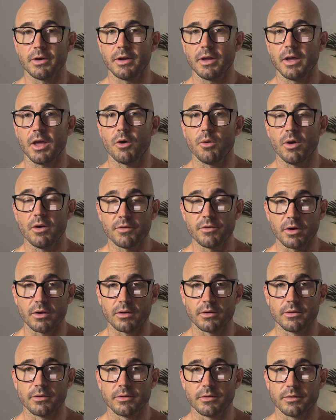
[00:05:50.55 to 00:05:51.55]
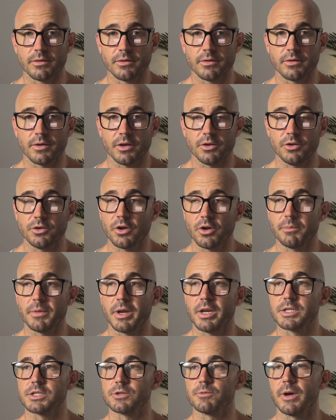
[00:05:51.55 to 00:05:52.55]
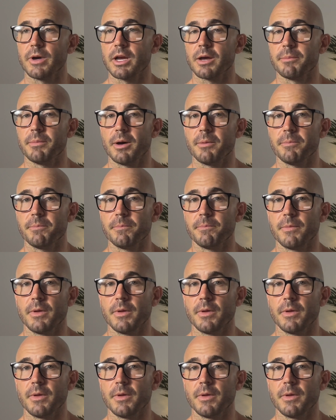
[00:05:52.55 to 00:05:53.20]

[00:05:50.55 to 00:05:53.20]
however, and you don't manage to wake them up,